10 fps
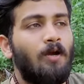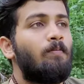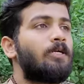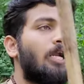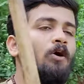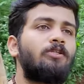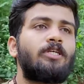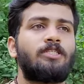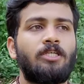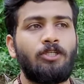But now
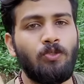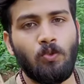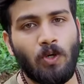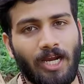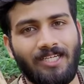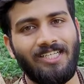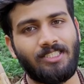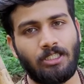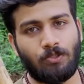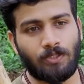there is a new
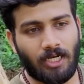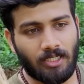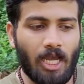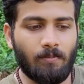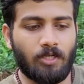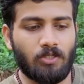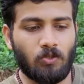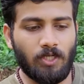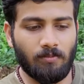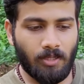addition to that. I am
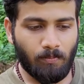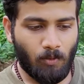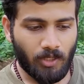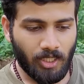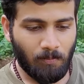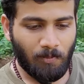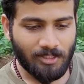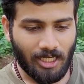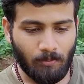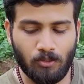controlling my body
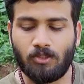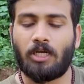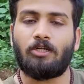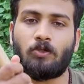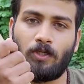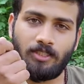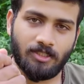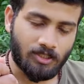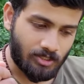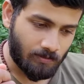plus I am also controlling
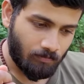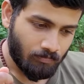this.